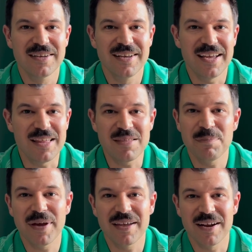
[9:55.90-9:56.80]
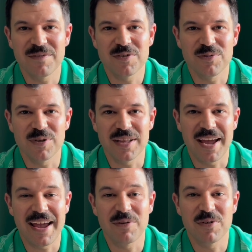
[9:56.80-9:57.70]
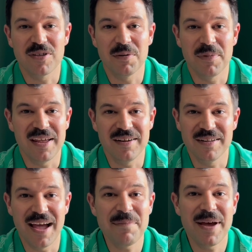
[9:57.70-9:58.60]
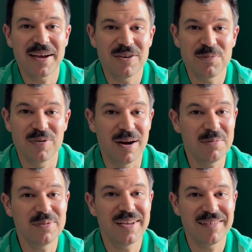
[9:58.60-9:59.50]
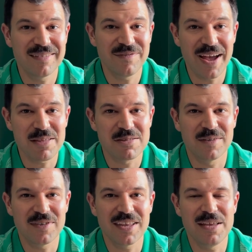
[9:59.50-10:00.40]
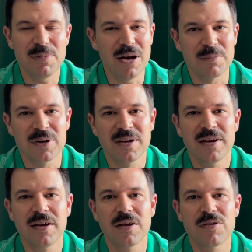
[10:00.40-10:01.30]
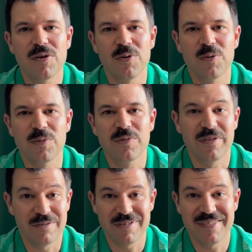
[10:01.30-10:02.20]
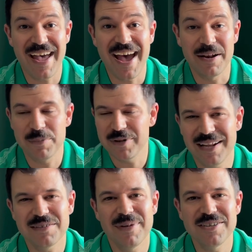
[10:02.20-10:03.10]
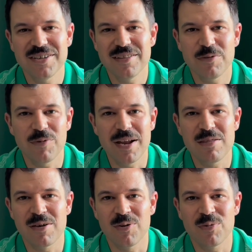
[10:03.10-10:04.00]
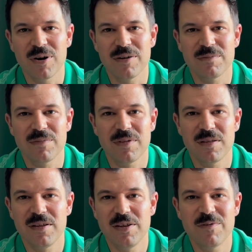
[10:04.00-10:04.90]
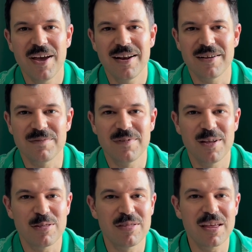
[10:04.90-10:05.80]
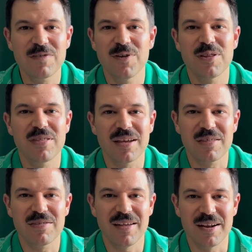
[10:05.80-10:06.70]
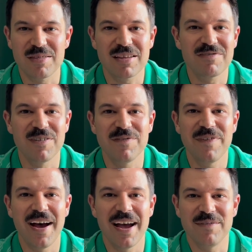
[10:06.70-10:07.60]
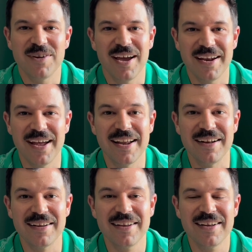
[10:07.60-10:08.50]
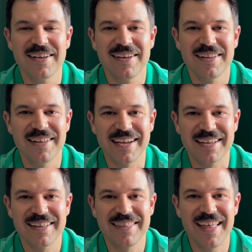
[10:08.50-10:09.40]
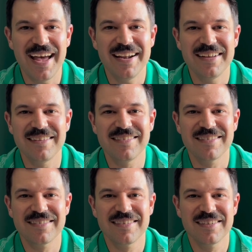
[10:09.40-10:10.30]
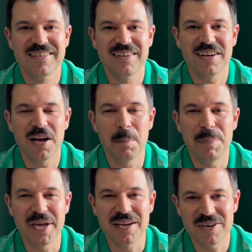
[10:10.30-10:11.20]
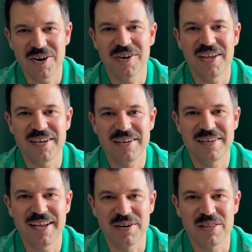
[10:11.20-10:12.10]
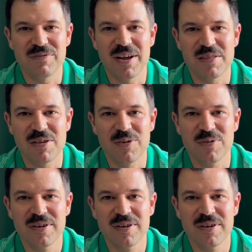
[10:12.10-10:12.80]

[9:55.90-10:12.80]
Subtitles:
isn't big enough to really hang with them, and a linebacker probably isn't fast enough to keep up. So there's that. But to mention the red zone, where you've got a 6 foot six and a 6 foot five tight end. Like, that is a big target down in the red zone.